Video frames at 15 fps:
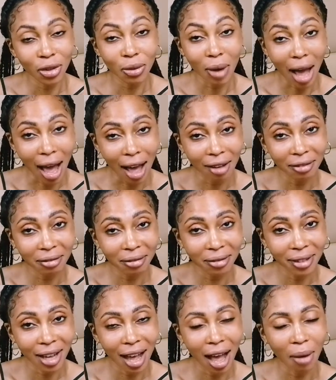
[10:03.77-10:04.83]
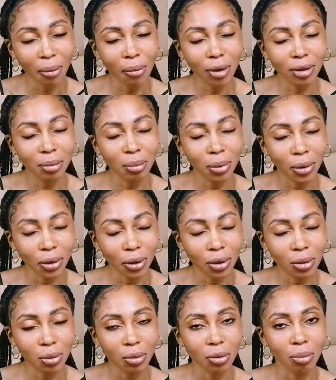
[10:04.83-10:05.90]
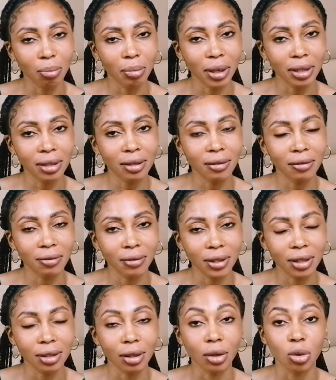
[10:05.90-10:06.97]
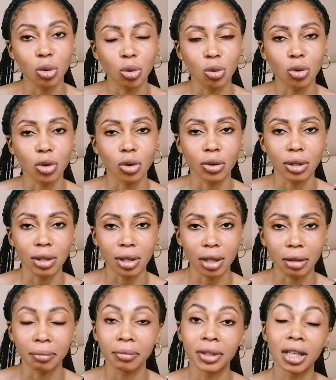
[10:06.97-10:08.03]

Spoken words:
you have. and what products will best fit and suit your skin.